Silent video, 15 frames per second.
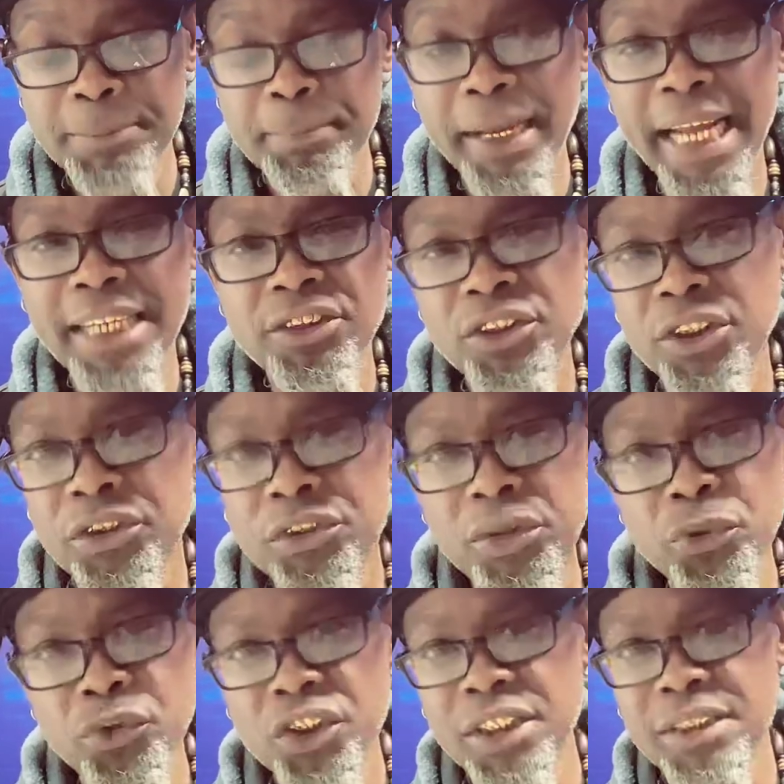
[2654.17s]
just passing your
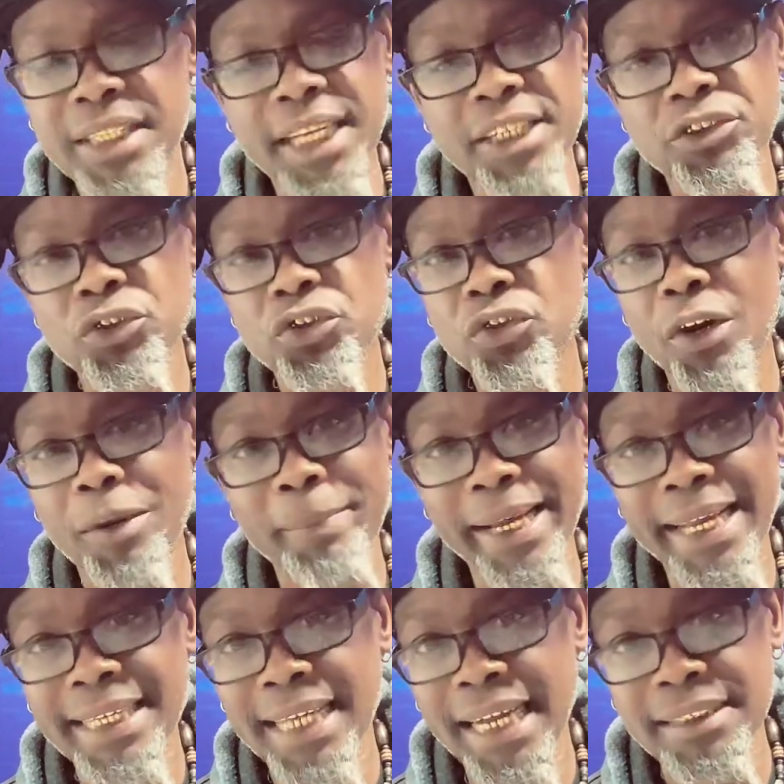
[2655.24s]
2G test, you start
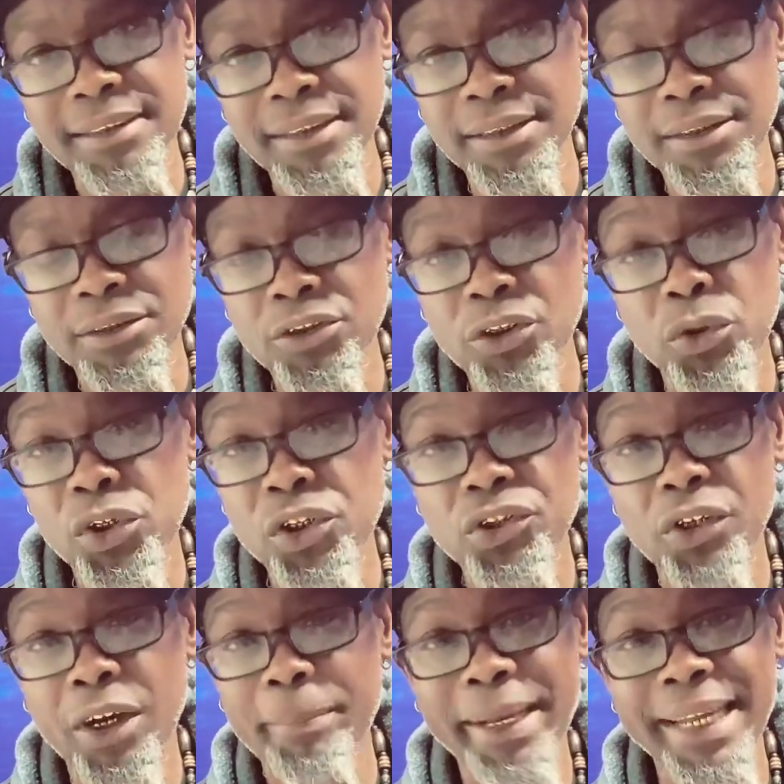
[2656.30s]
making 19. So
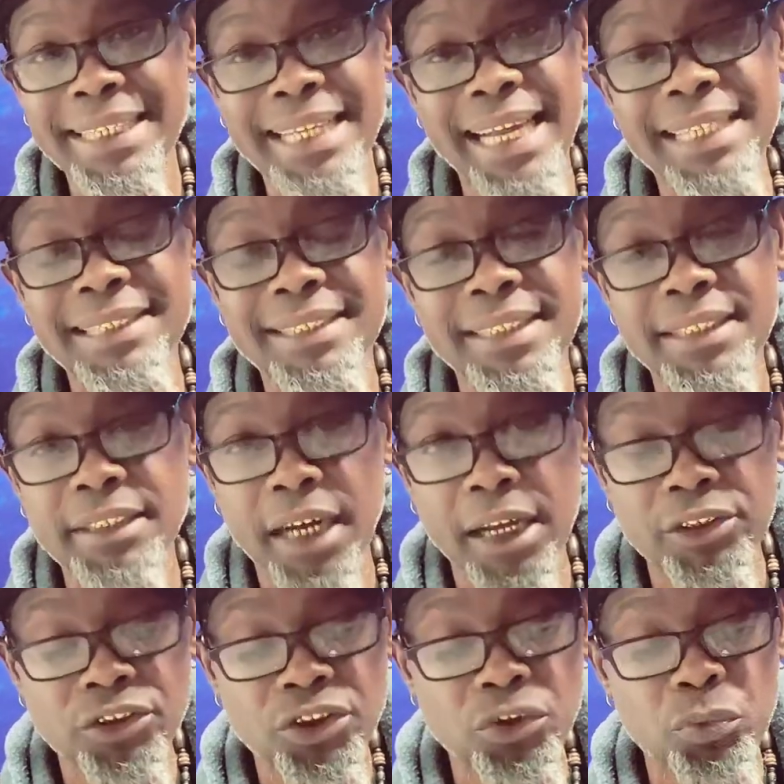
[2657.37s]
you'll start making
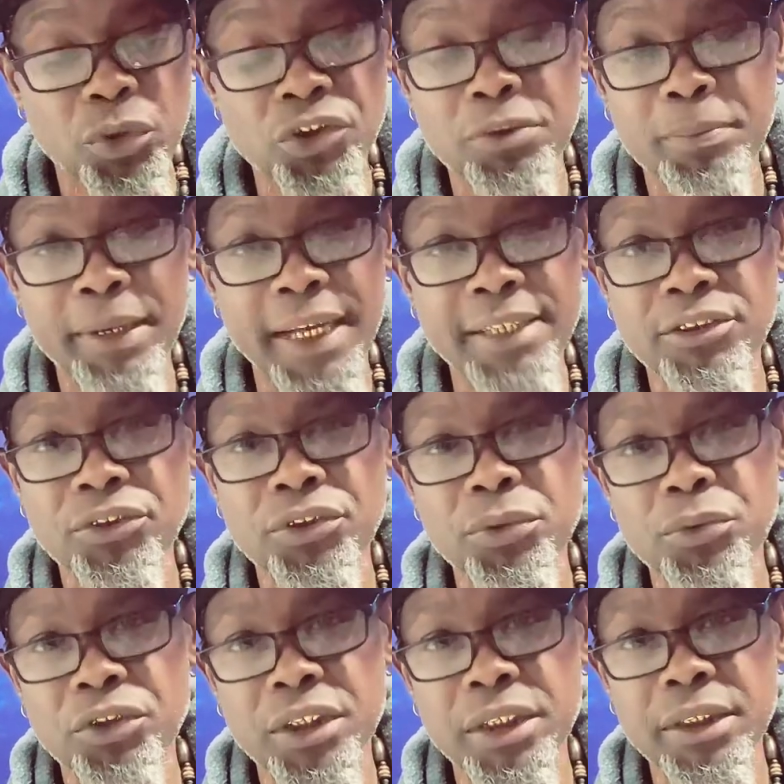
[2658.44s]
$19 just once you pass your
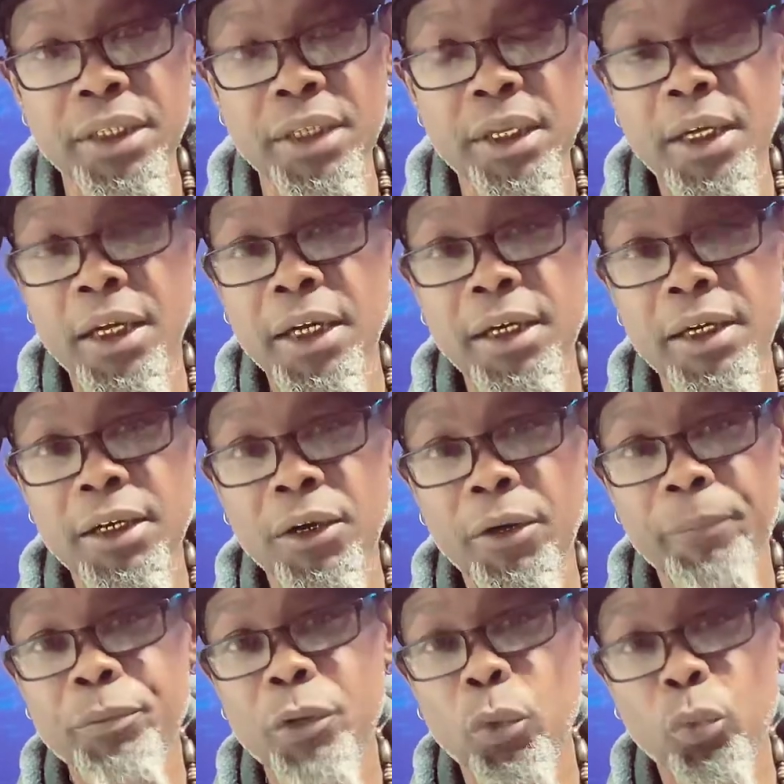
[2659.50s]
2G
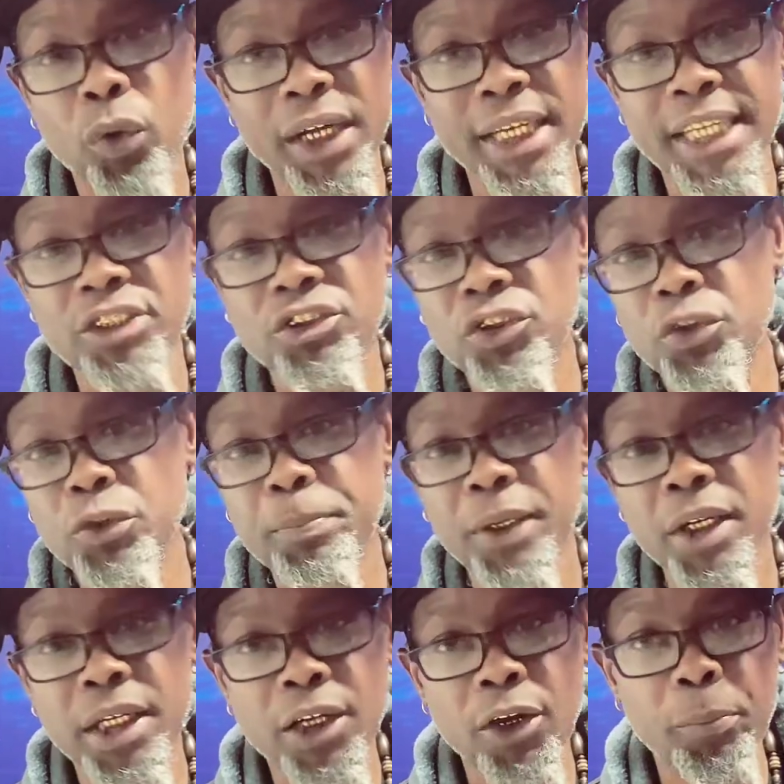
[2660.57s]
1-inch
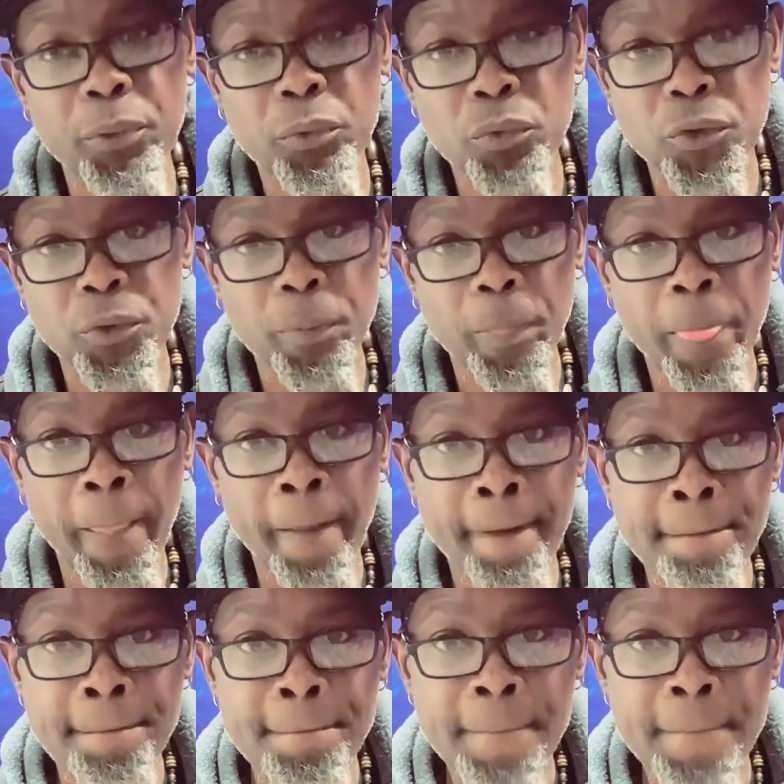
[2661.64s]
coupon open root.